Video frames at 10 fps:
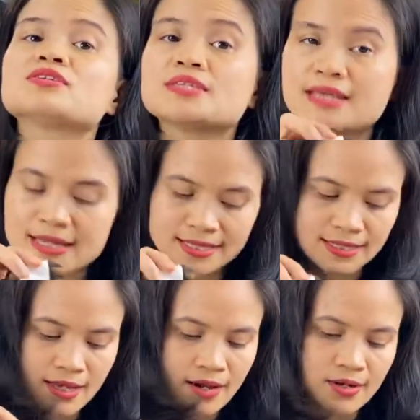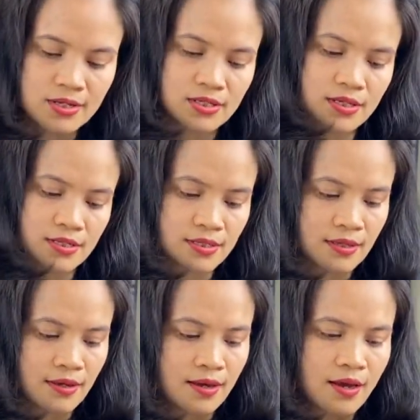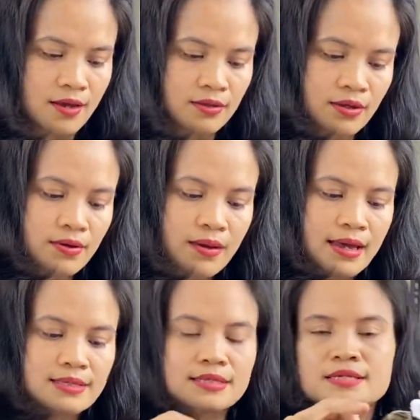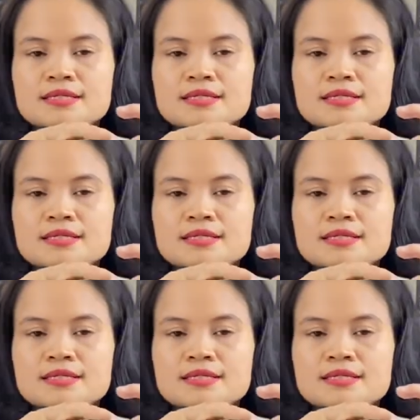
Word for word: 16 inches you can see